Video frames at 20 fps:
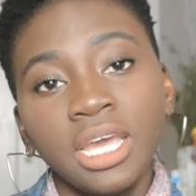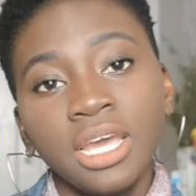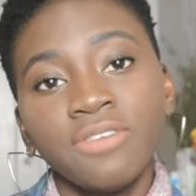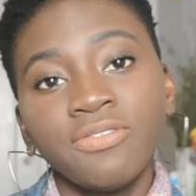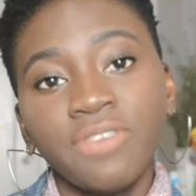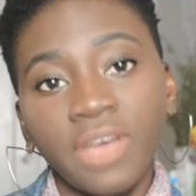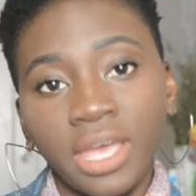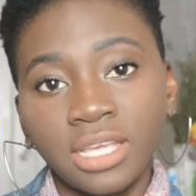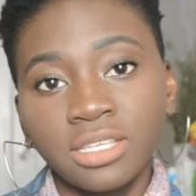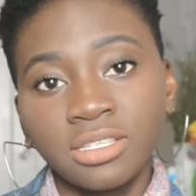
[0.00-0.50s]

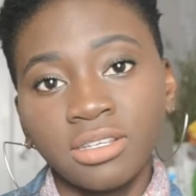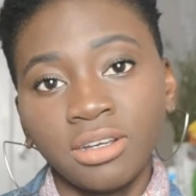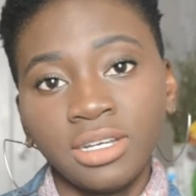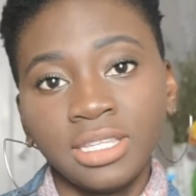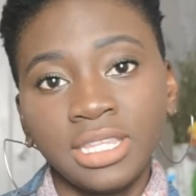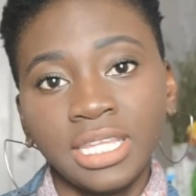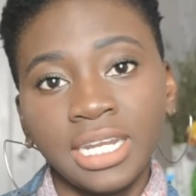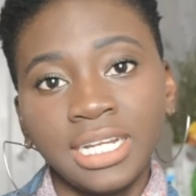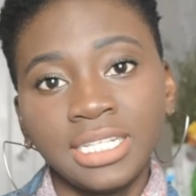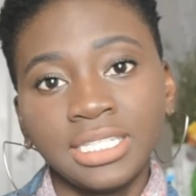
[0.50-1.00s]
Facts are
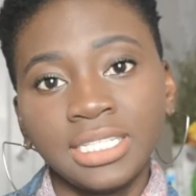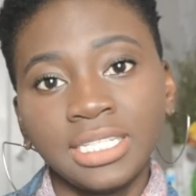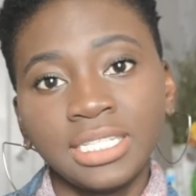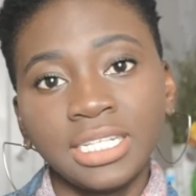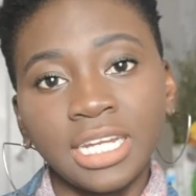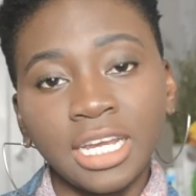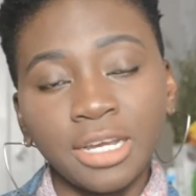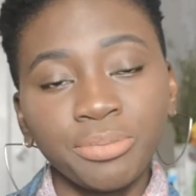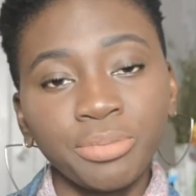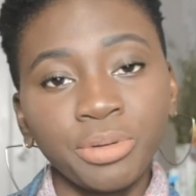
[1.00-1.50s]
that I did
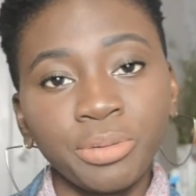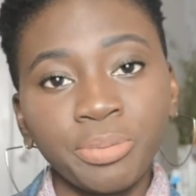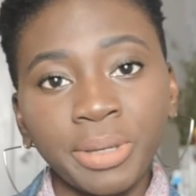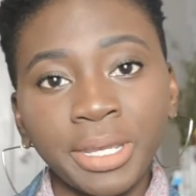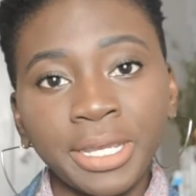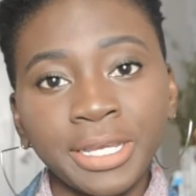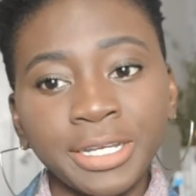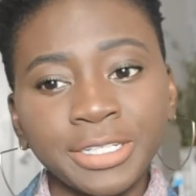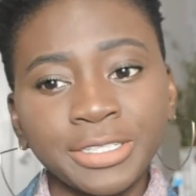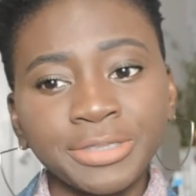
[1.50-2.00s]
not
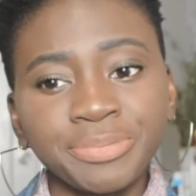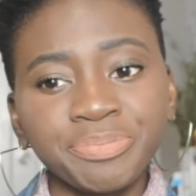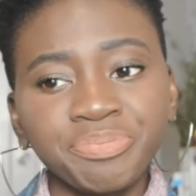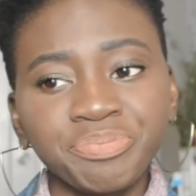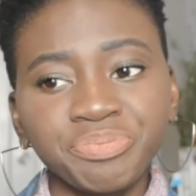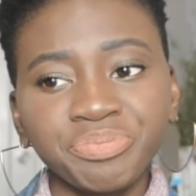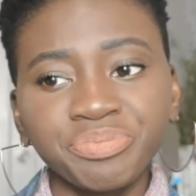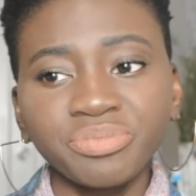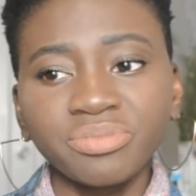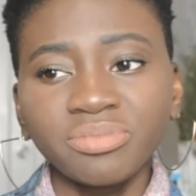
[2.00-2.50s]
prepare.
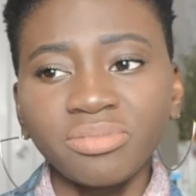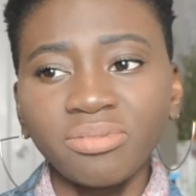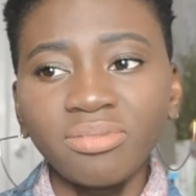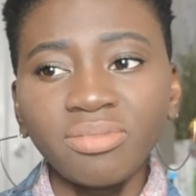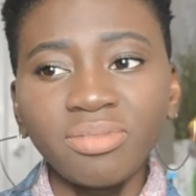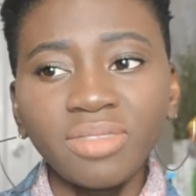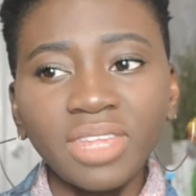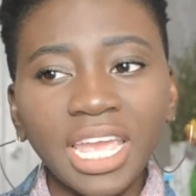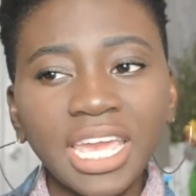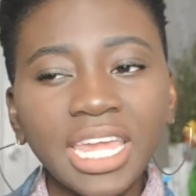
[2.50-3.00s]

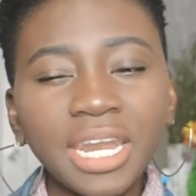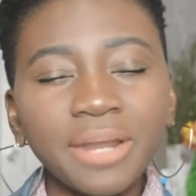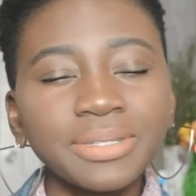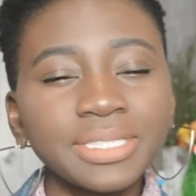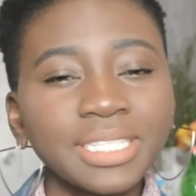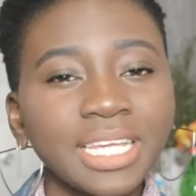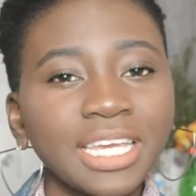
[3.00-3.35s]
And I was